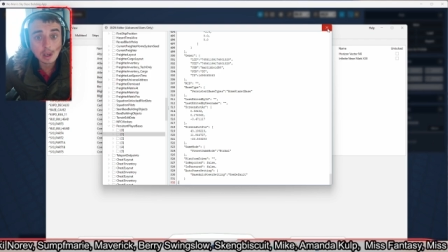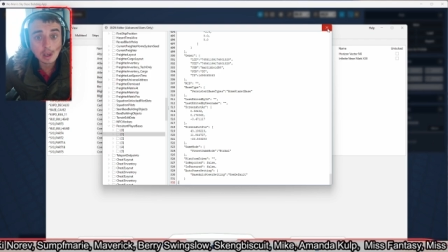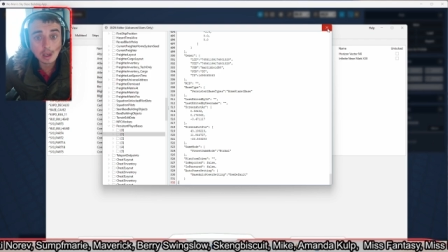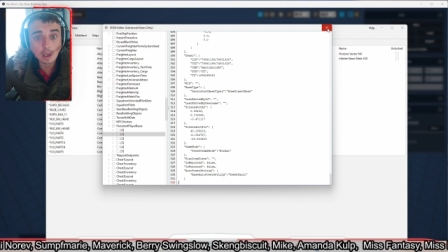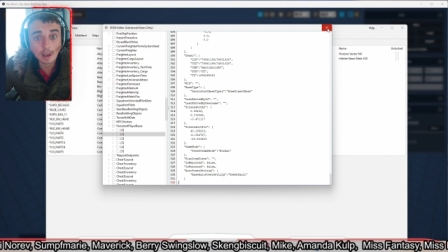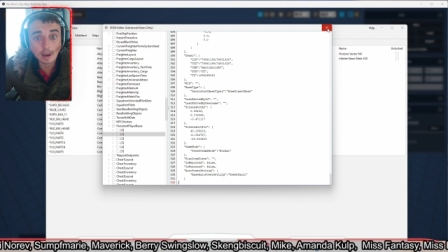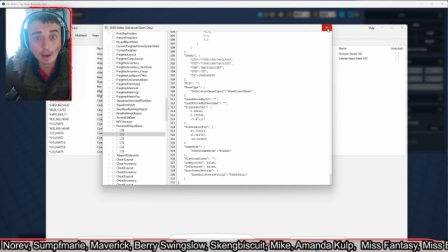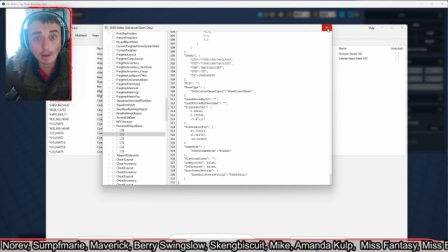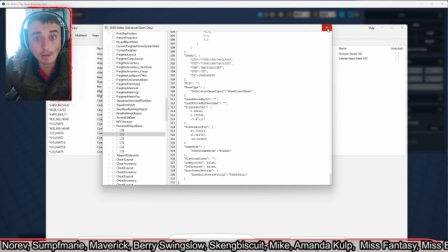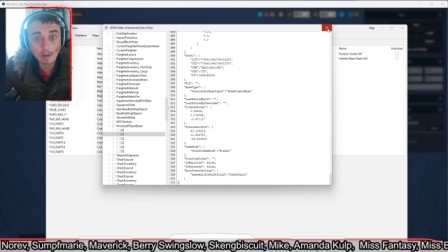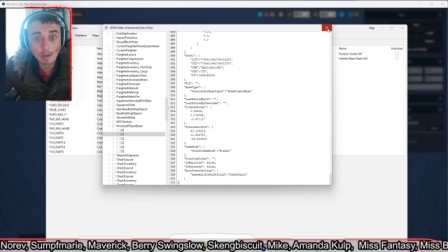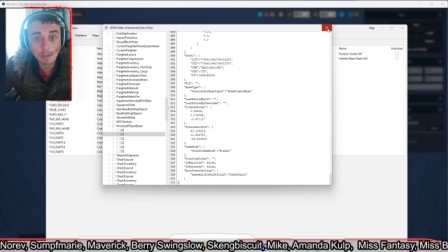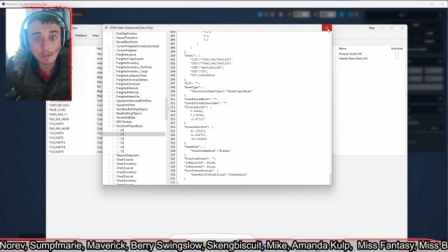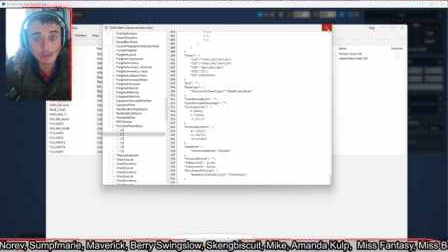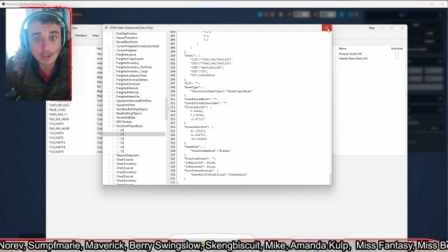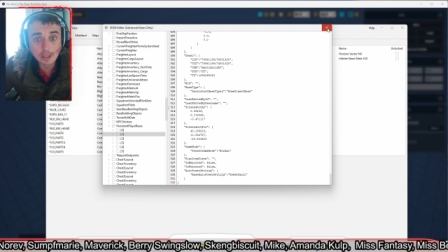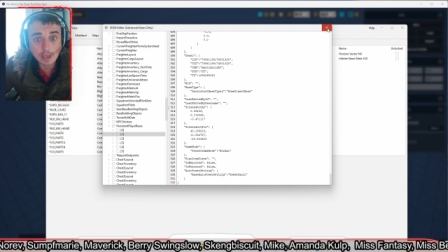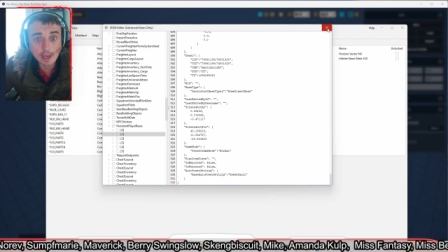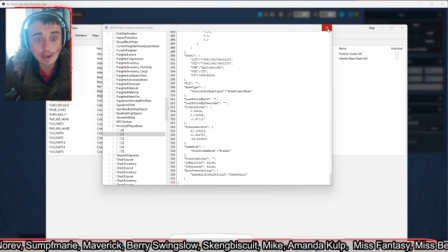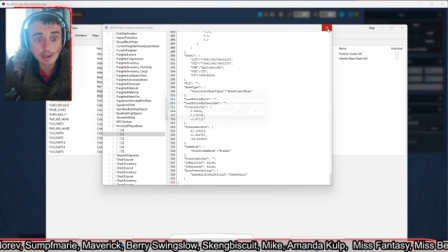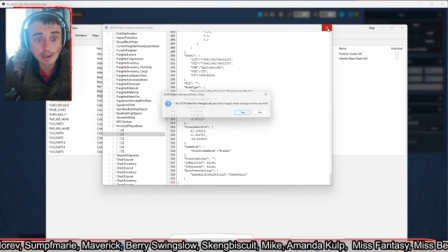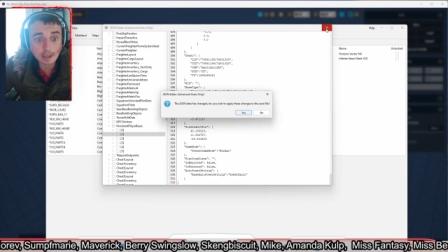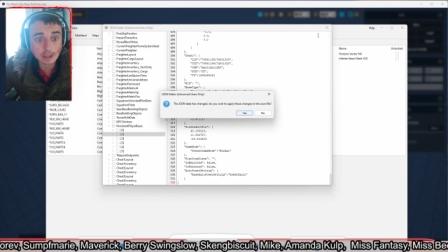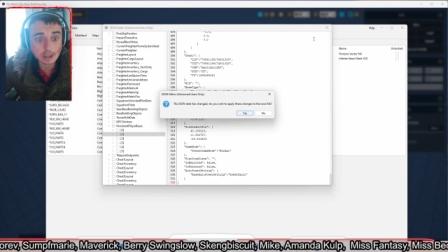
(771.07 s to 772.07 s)
And I will
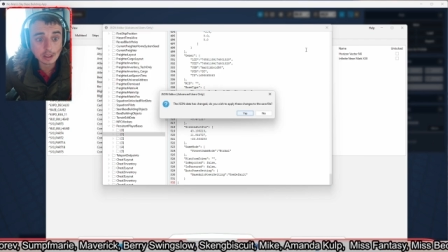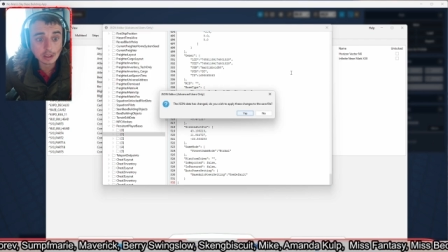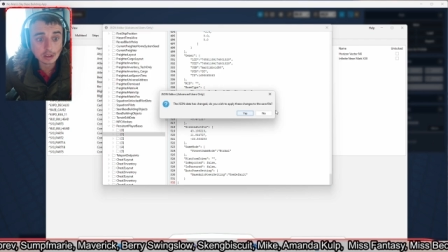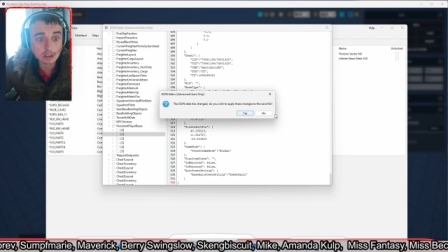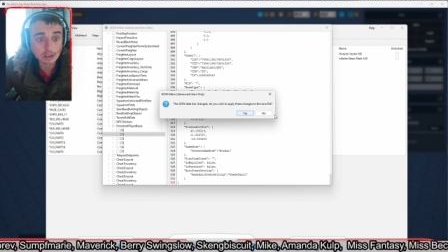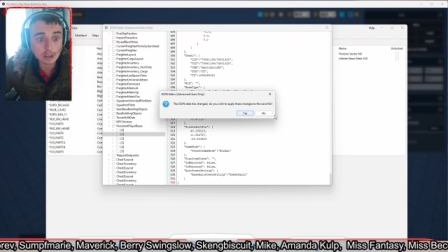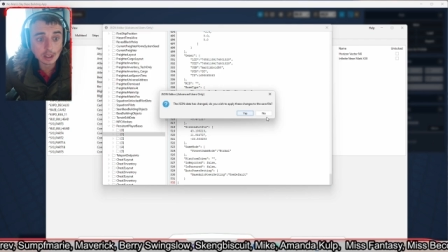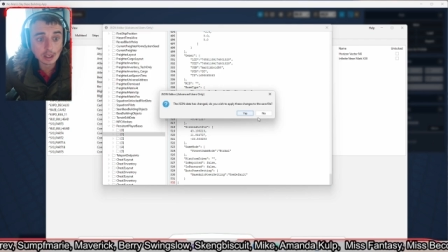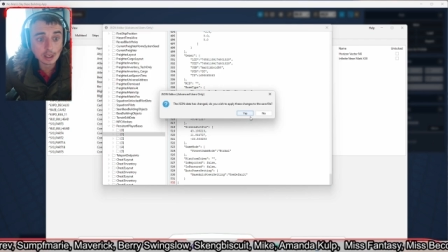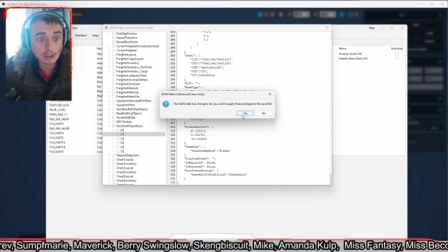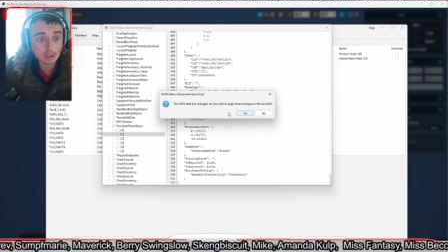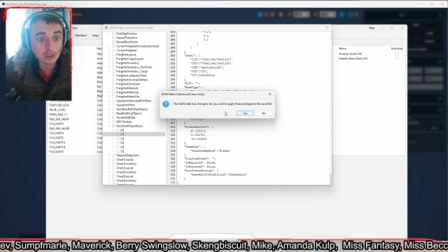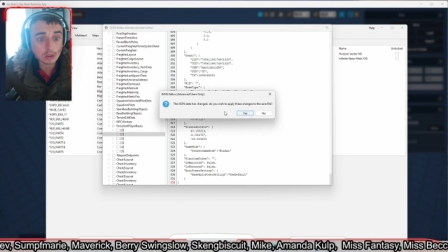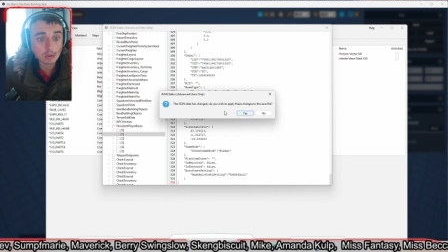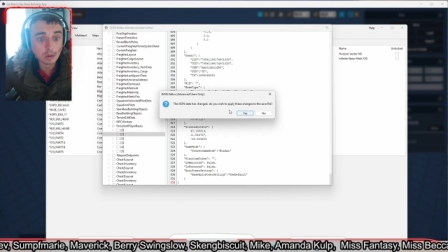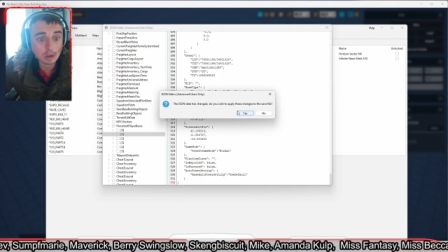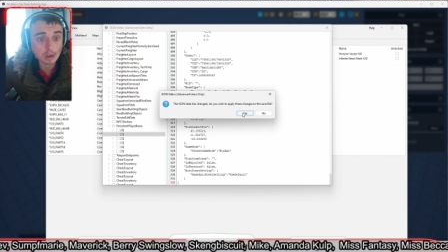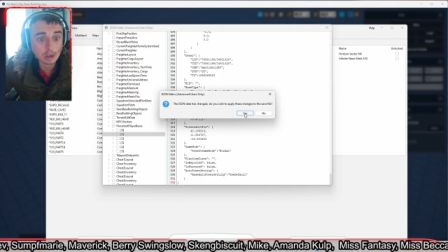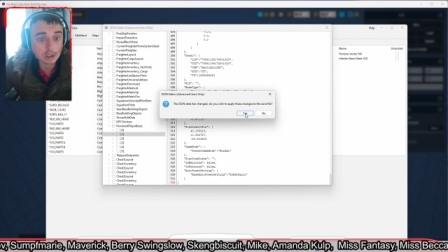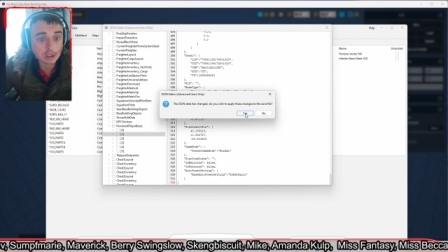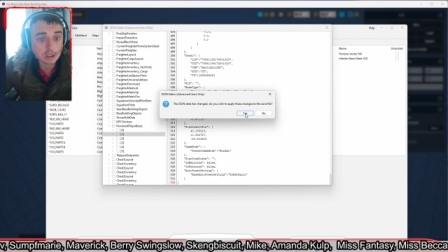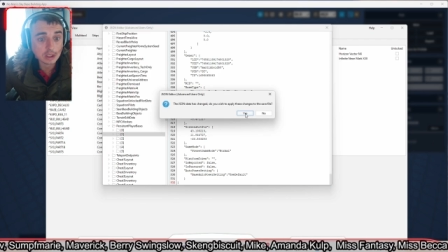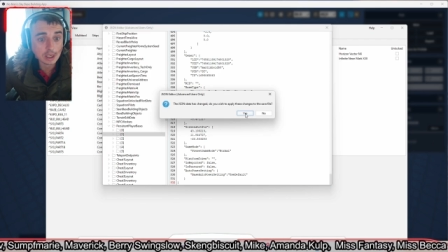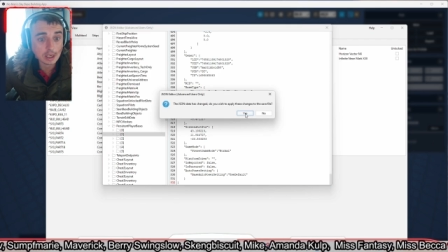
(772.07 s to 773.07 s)
press X, and it'll say, "Do you
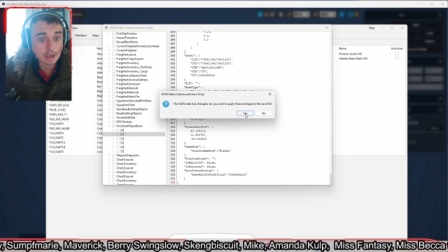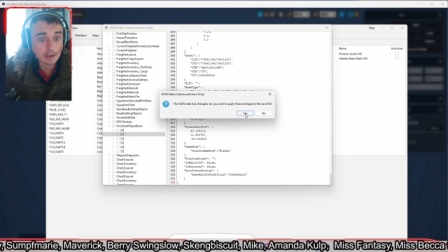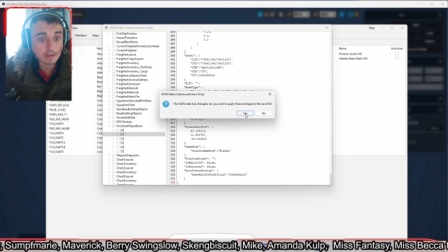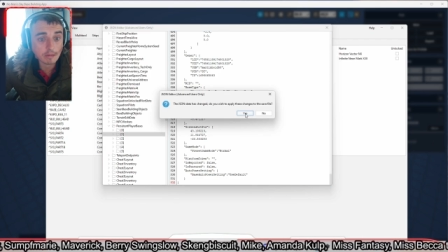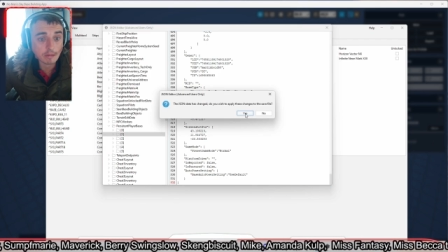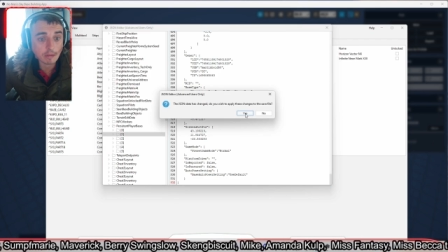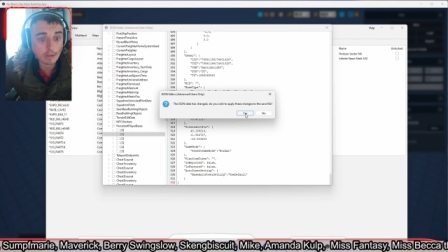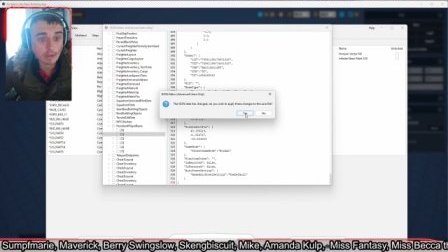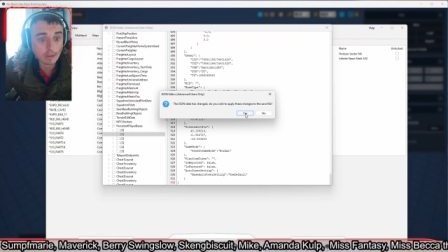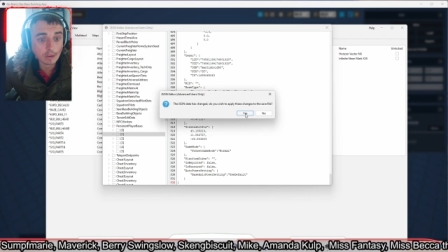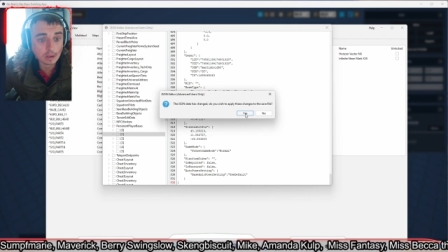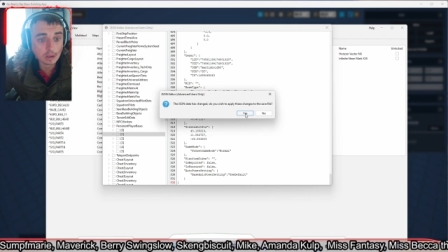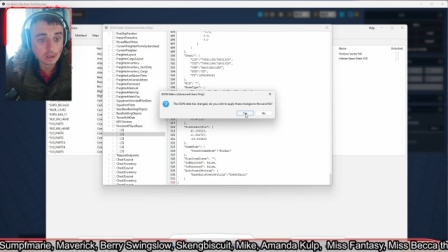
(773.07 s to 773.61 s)
want to save?"